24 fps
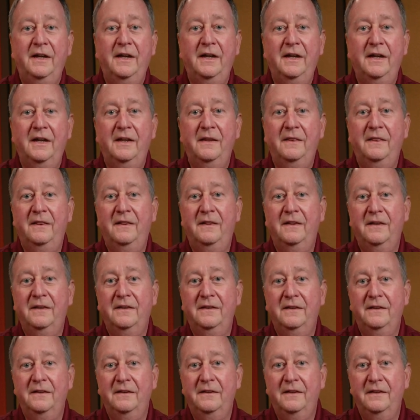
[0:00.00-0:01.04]
and
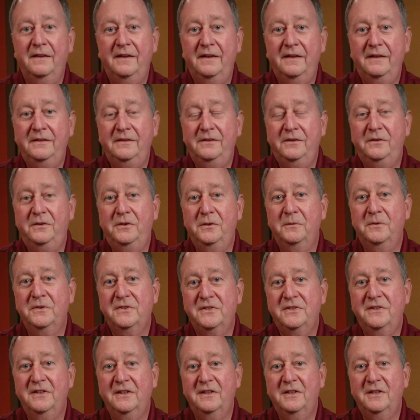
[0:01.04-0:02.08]
you do a
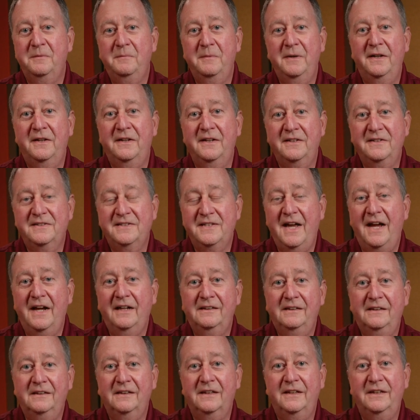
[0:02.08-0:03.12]
stick command
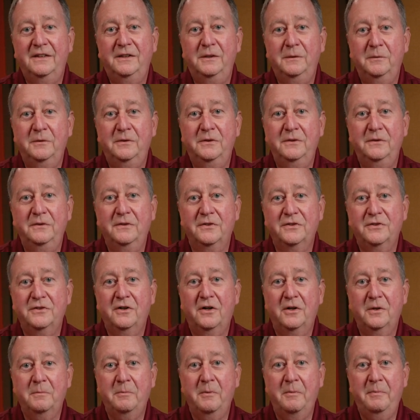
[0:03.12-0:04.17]
exactly like you would do the
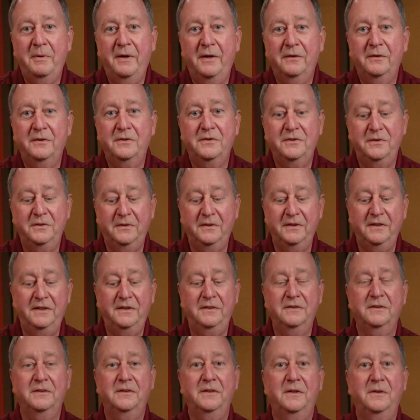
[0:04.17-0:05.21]
start propellers. You can
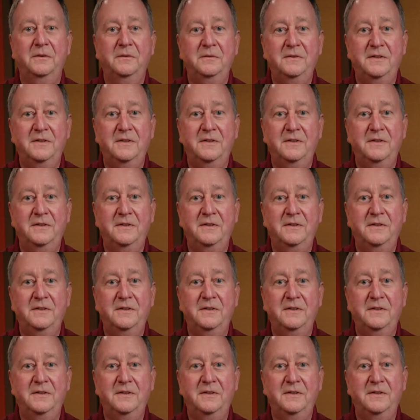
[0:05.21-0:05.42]
either go